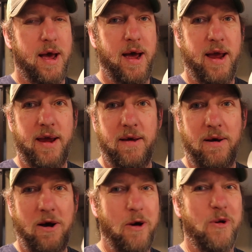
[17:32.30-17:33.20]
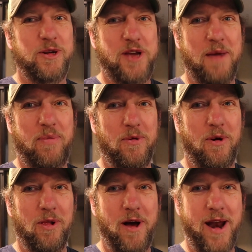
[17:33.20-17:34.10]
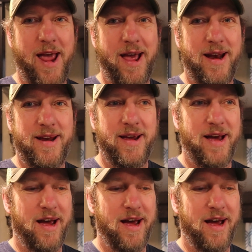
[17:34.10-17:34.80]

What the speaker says: I always keep a roll on hand.